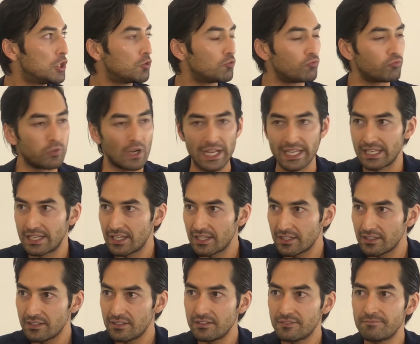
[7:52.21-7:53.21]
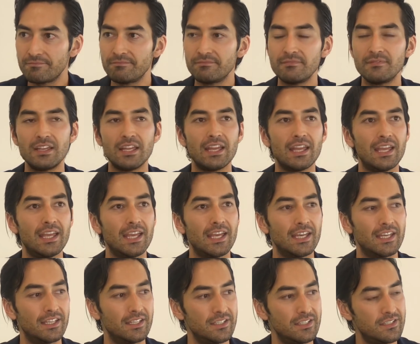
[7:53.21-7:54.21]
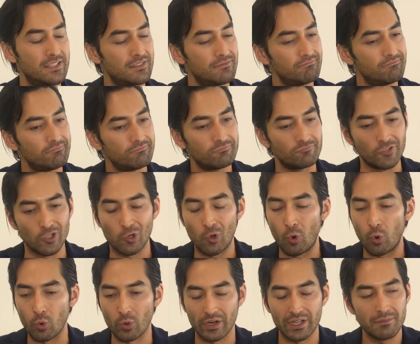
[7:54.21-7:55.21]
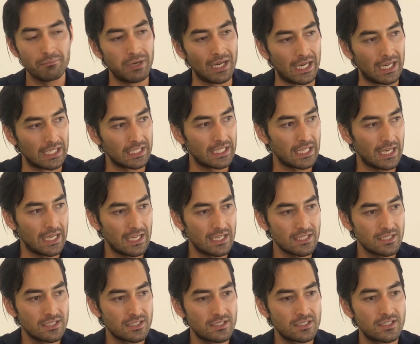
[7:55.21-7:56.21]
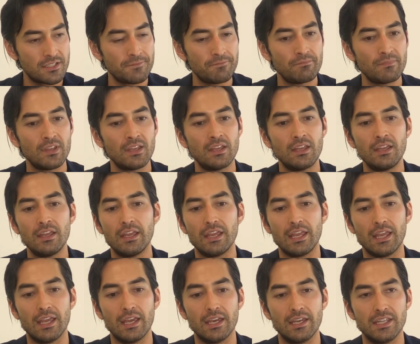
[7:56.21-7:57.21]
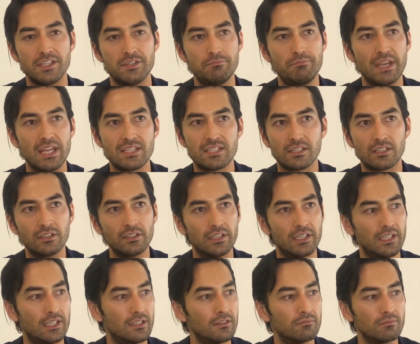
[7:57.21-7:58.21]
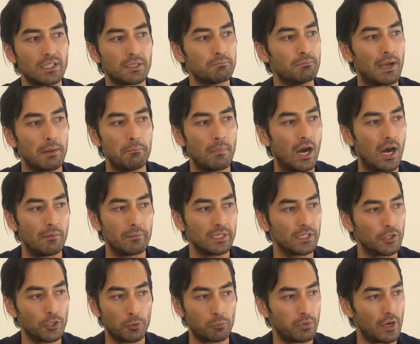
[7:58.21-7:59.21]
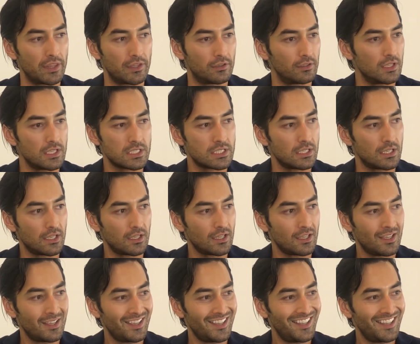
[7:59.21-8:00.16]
writing and recording podcasts, and basically like my mom and little brother listening.